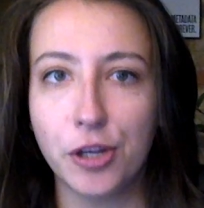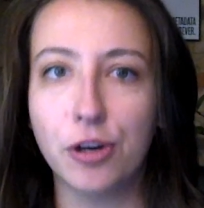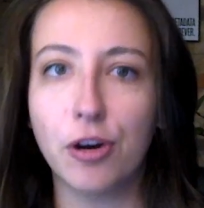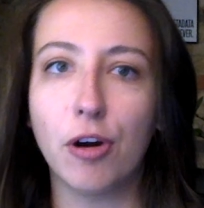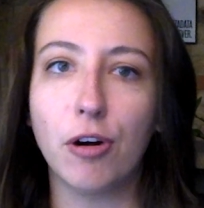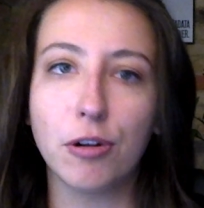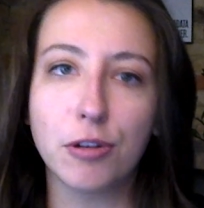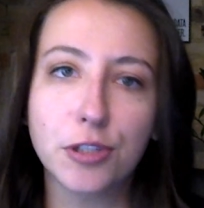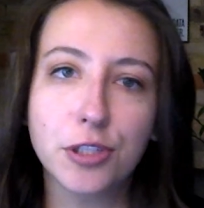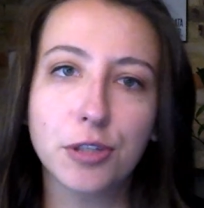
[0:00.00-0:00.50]

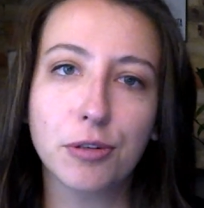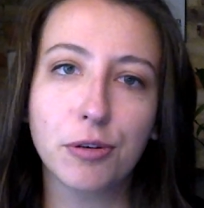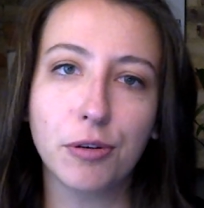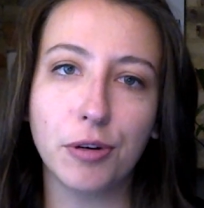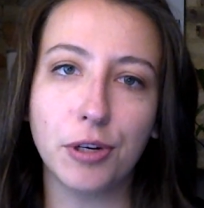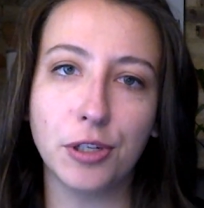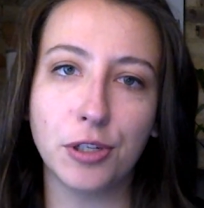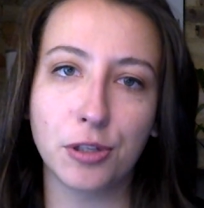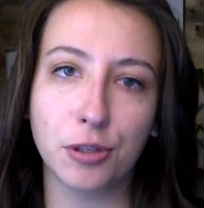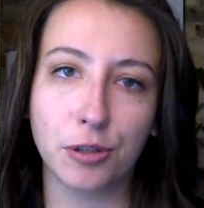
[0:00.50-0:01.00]
You're also
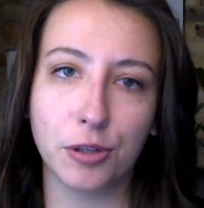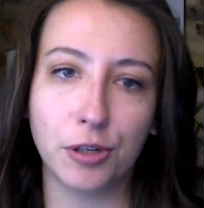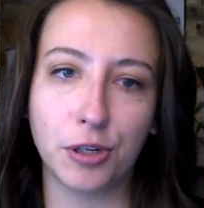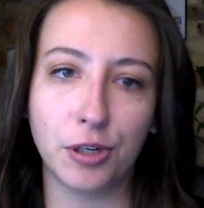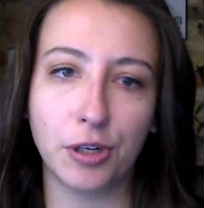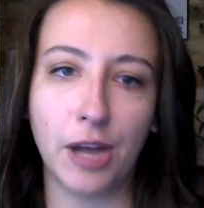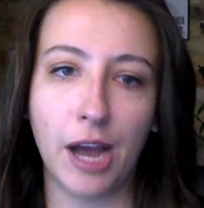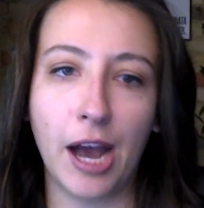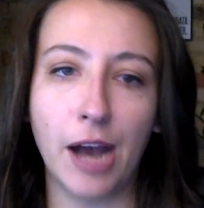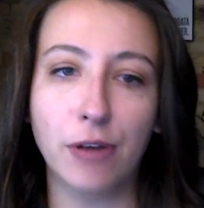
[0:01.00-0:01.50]
going to
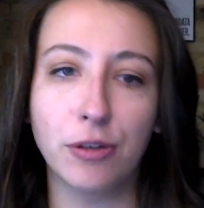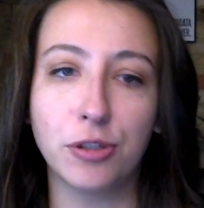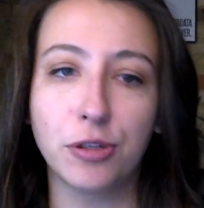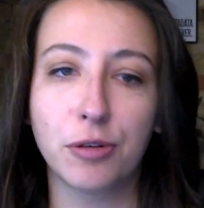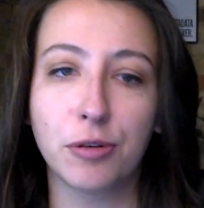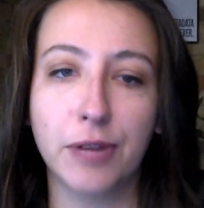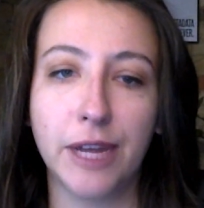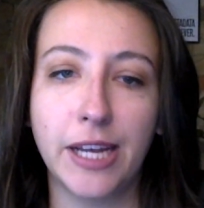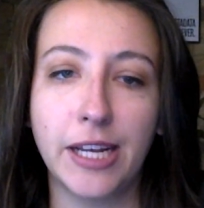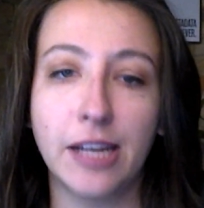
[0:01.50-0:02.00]
learn how to
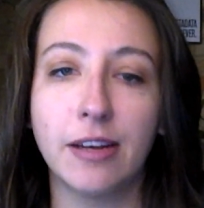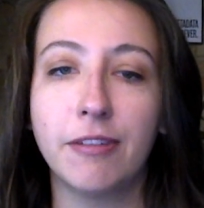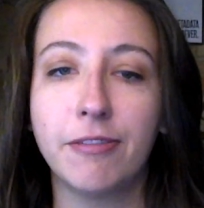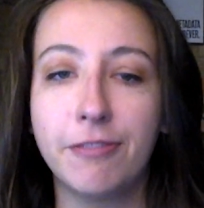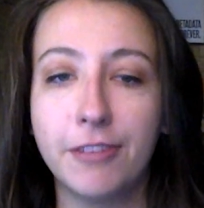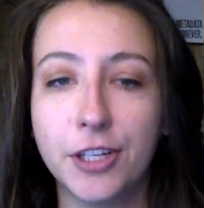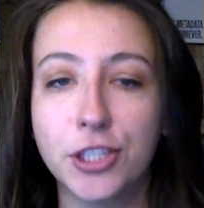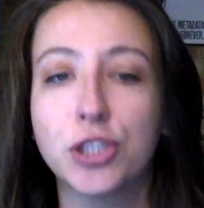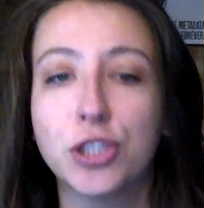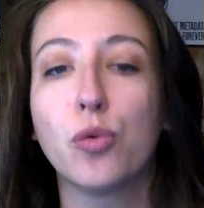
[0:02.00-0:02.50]
create an
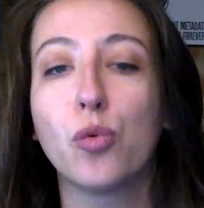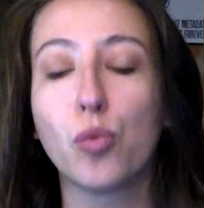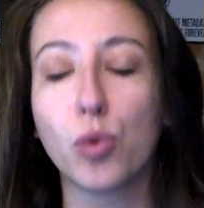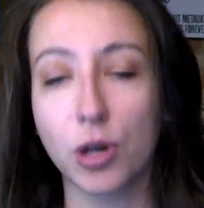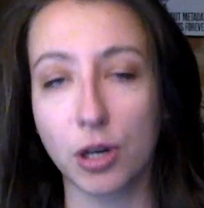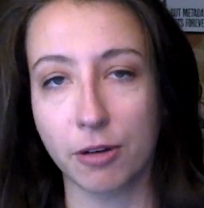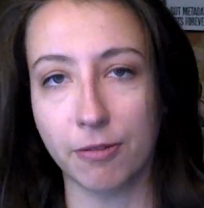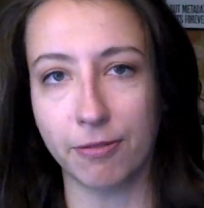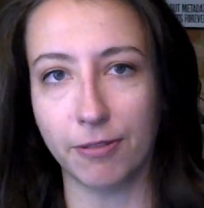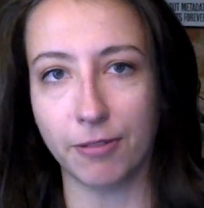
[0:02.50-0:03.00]
efficient
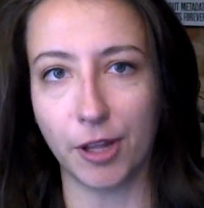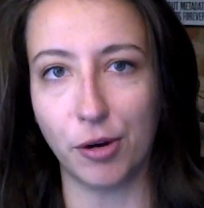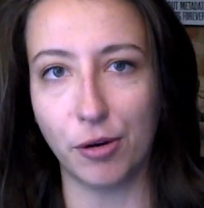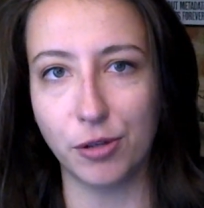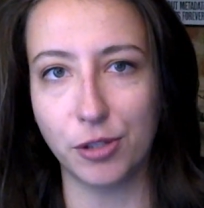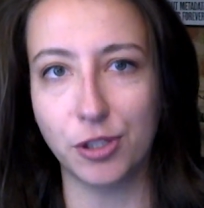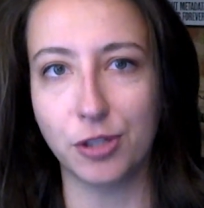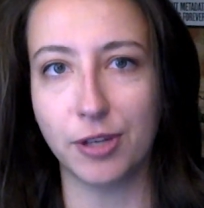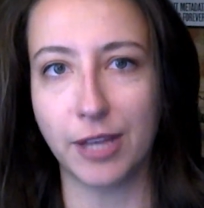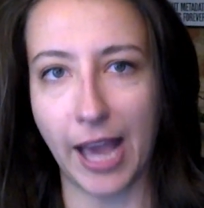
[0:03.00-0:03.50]

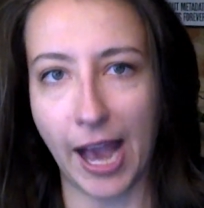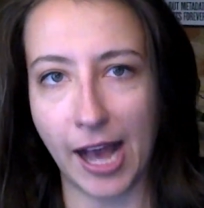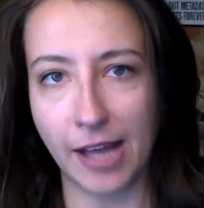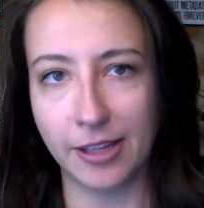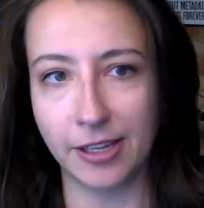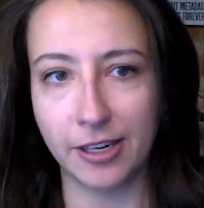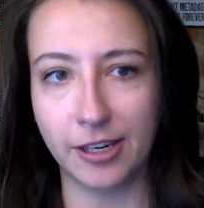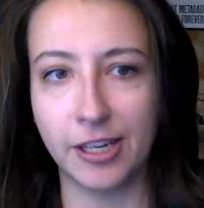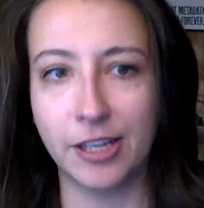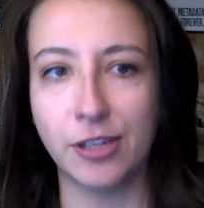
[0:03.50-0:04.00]
workflow to
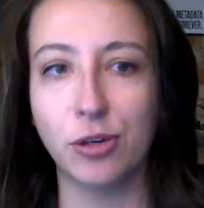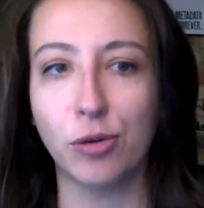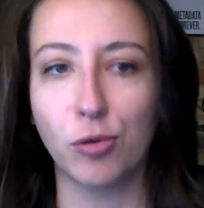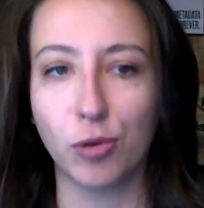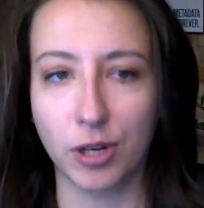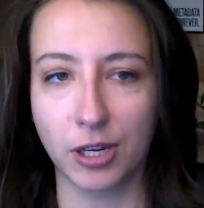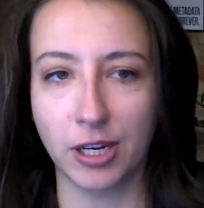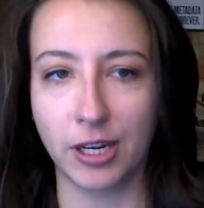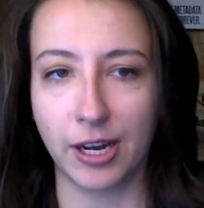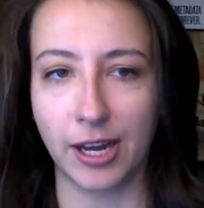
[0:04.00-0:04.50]
gather and
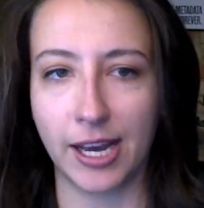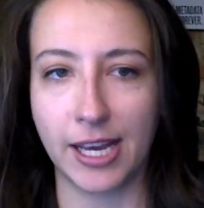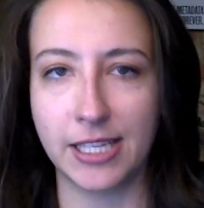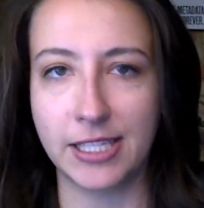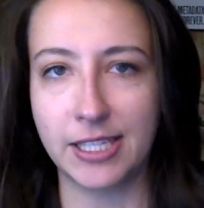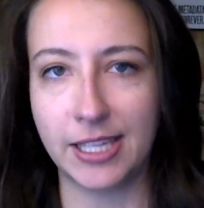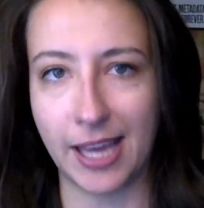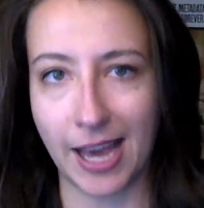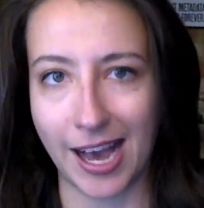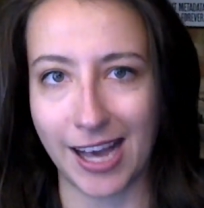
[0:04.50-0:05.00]

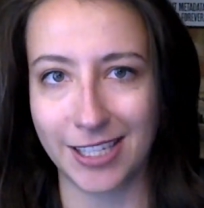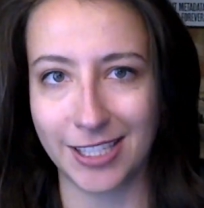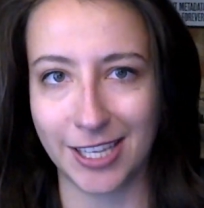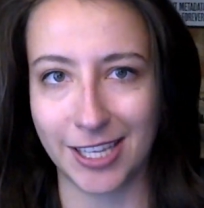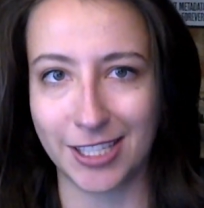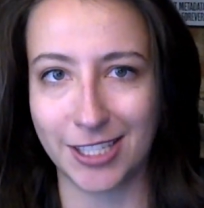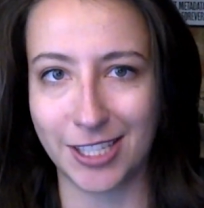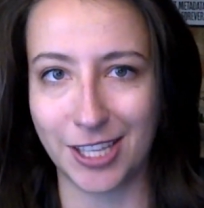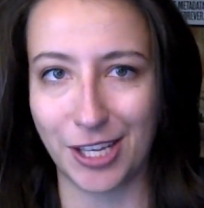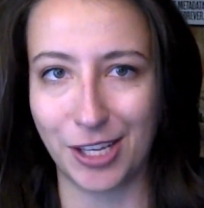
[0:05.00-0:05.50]
organize the
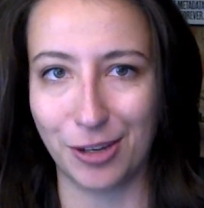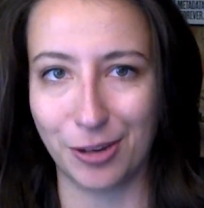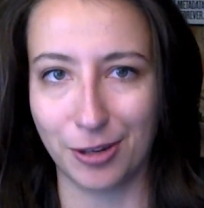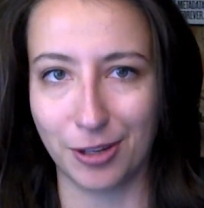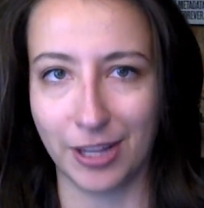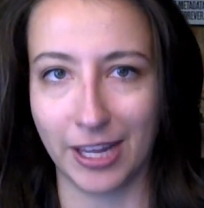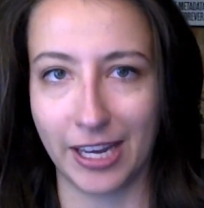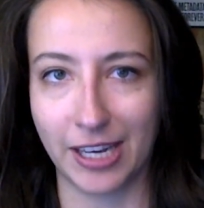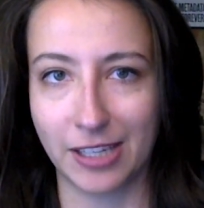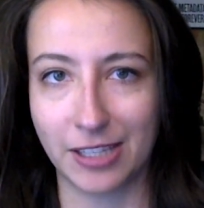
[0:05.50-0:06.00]
assets that you
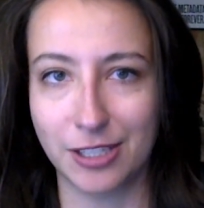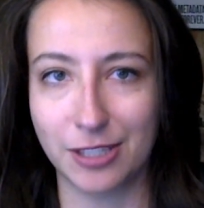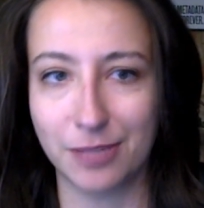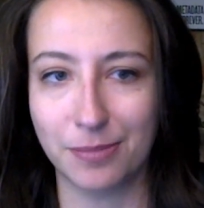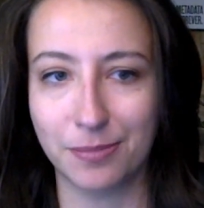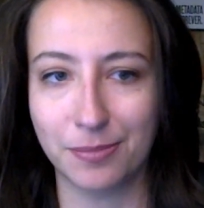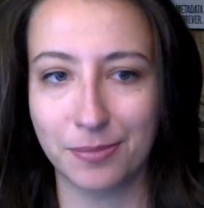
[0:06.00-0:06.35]
collect.